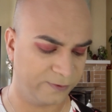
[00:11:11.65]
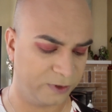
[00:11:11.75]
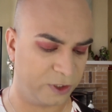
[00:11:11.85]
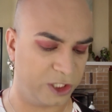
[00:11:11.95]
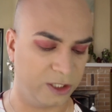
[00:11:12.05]

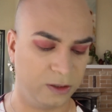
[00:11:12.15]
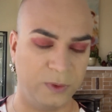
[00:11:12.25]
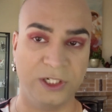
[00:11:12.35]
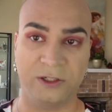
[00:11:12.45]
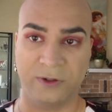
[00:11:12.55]
Virgin,
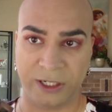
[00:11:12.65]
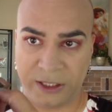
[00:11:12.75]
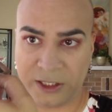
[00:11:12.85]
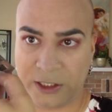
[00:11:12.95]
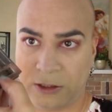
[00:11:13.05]
which is right
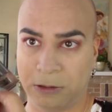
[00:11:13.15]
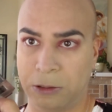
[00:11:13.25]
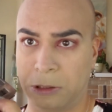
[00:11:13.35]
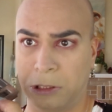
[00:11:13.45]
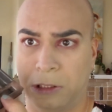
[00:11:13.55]
at the end.
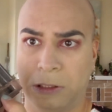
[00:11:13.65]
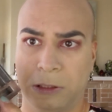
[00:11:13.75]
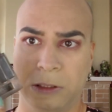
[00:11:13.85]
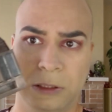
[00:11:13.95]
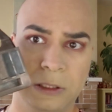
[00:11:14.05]

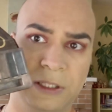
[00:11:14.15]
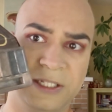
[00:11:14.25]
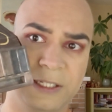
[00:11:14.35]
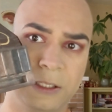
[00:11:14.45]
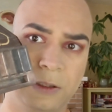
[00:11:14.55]

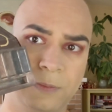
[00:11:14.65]
This guy.